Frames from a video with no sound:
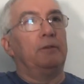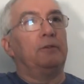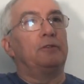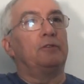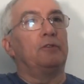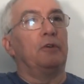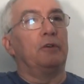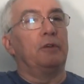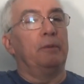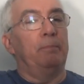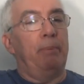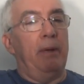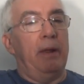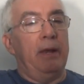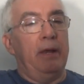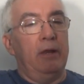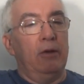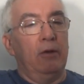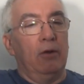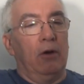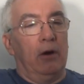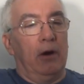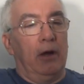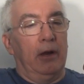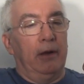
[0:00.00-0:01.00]
So
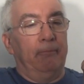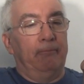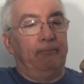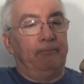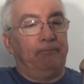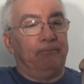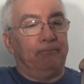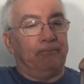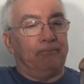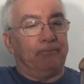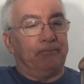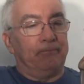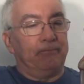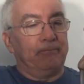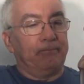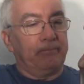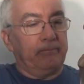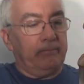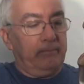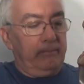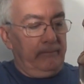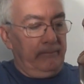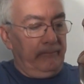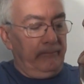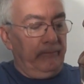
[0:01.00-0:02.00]
depending on
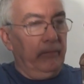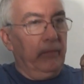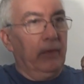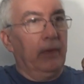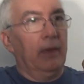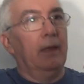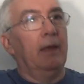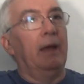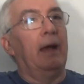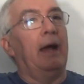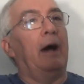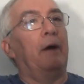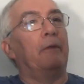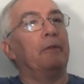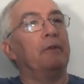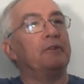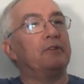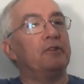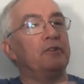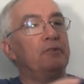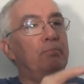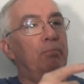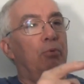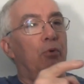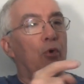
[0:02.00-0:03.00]
how
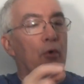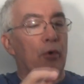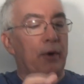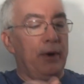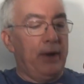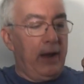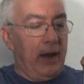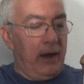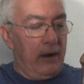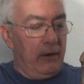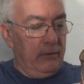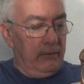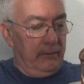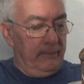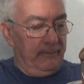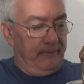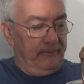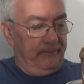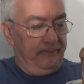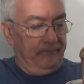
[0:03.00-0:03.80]
this is pouring out,